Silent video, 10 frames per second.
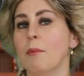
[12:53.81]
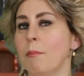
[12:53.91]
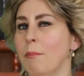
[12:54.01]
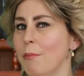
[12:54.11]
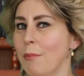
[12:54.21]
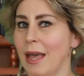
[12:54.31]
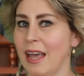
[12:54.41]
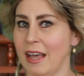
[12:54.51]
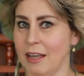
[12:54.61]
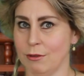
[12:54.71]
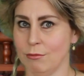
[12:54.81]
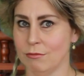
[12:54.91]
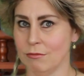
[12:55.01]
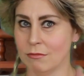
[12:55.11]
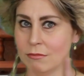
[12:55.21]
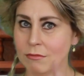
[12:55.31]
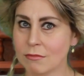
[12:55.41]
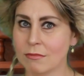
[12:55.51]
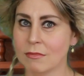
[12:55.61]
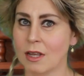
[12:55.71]
Mais
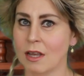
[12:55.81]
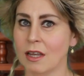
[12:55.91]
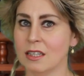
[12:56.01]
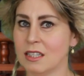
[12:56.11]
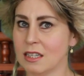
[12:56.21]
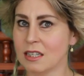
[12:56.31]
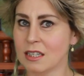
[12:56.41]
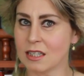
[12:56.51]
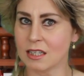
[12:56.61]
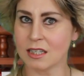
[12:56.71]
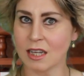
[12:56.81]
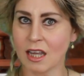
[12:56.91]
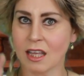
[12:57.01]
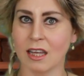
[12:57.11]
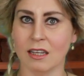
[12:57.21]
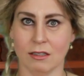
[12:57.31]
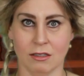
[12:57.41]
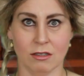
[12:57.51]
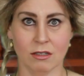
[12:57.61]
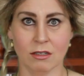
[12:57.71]
this is the
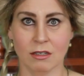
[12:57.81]
second